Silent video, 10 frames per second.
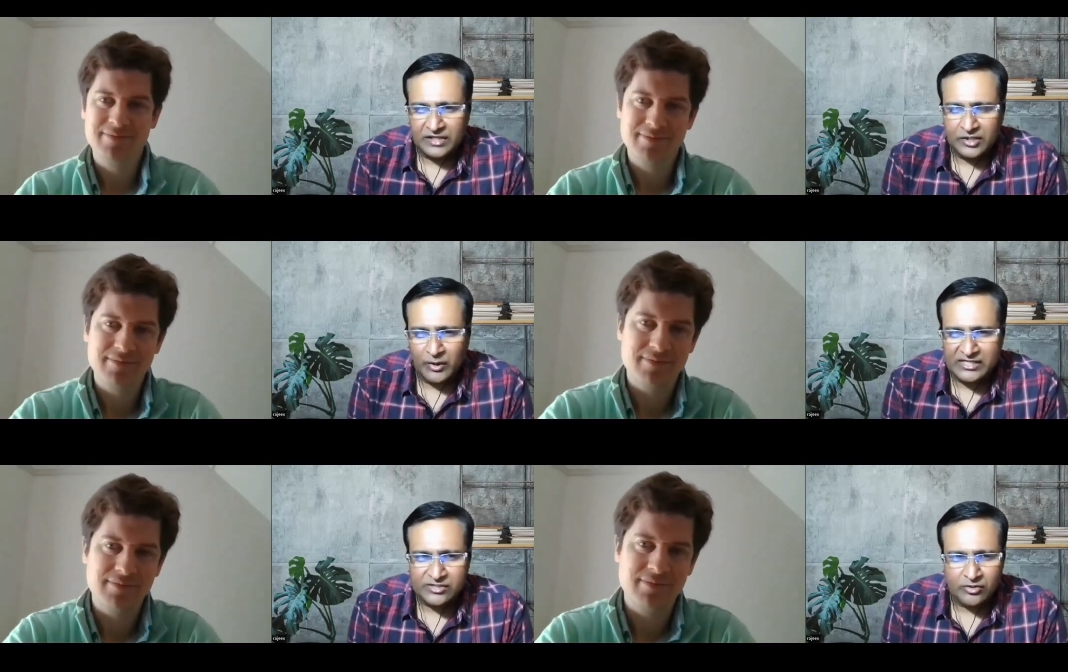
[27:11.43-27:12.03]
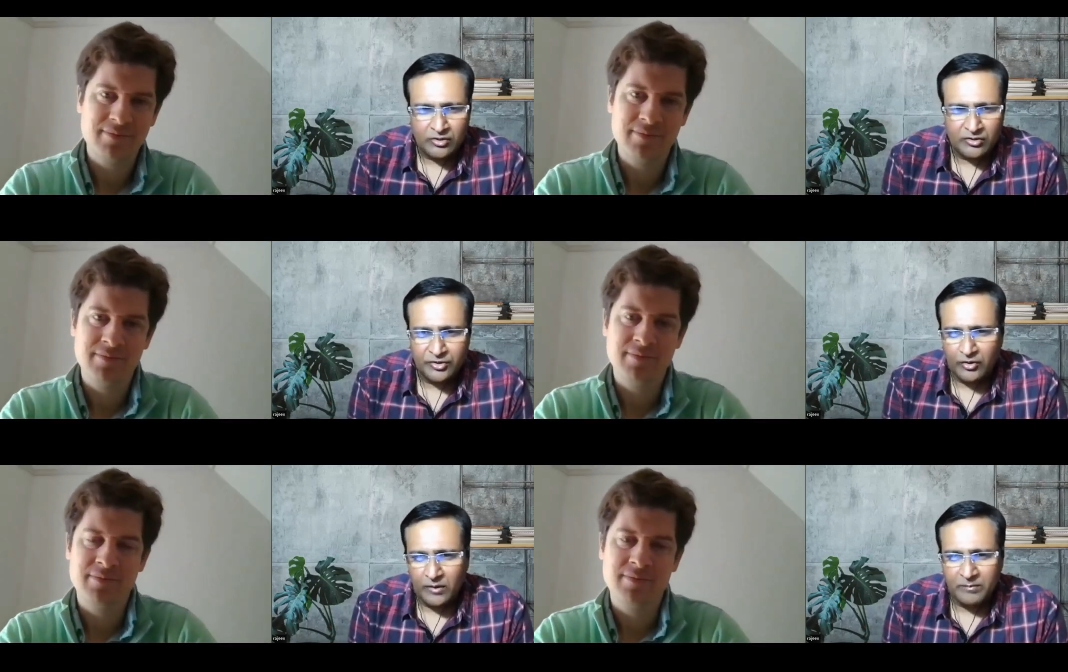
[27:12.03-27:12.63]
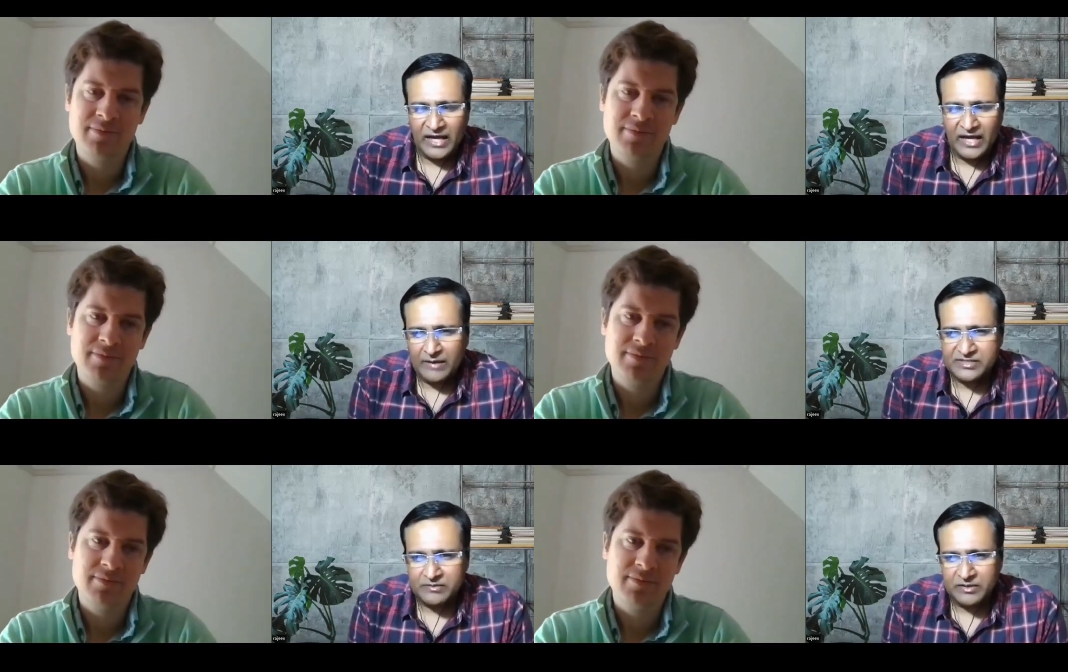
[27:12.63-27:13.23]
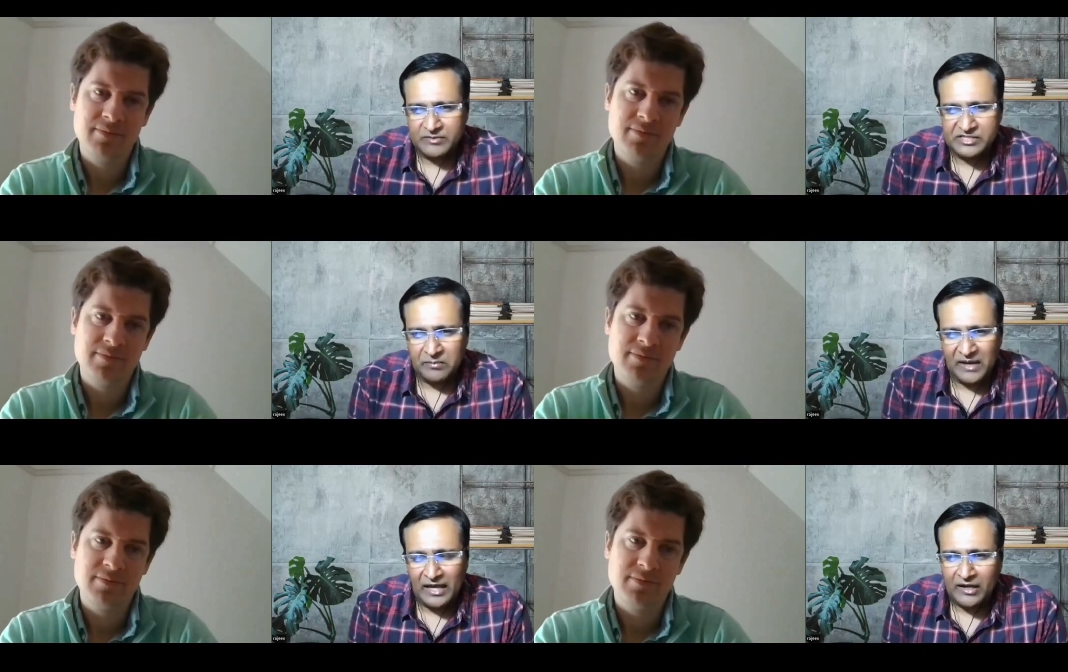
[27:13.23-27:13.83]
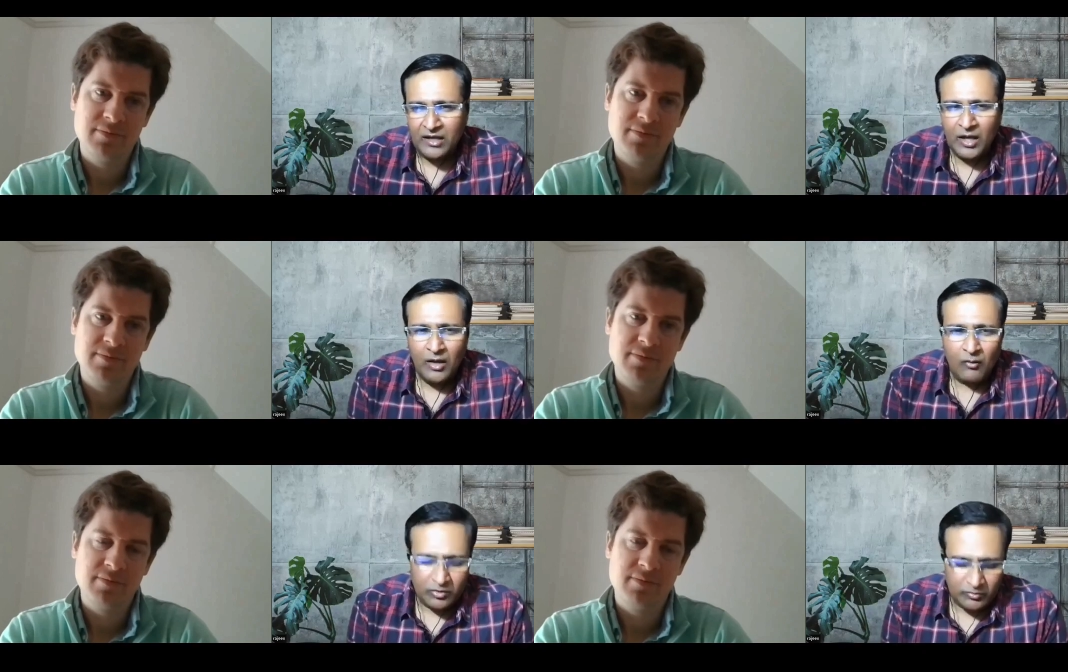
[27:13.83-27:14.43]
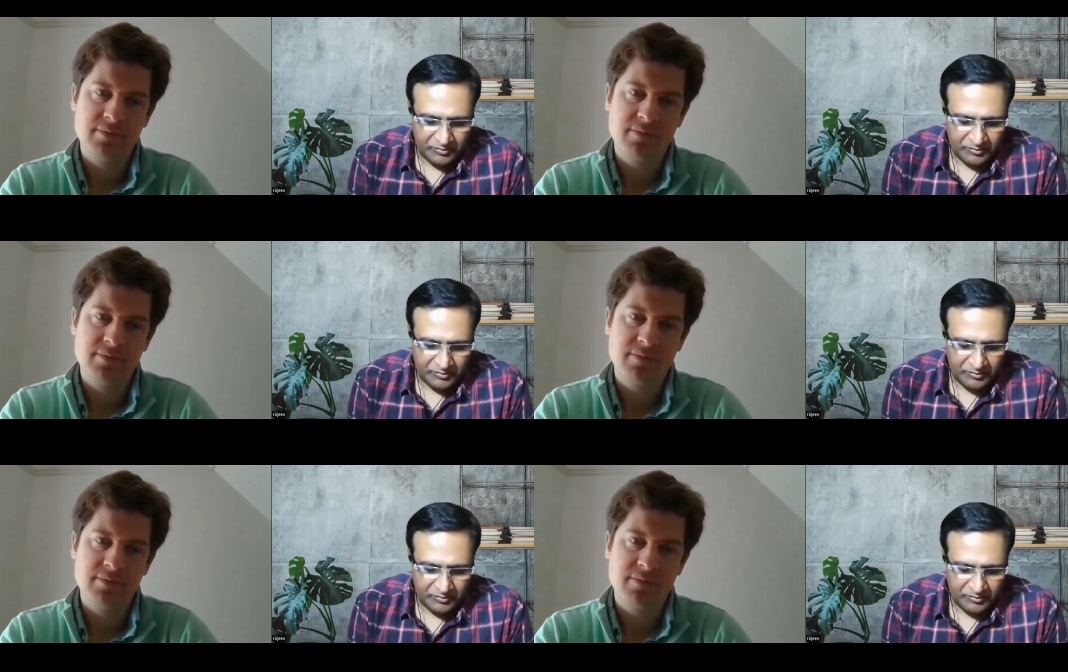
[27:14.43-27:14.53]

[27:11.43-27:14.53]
Speaker 1: let's say, the US or Europe, perhaps, and maybe Japan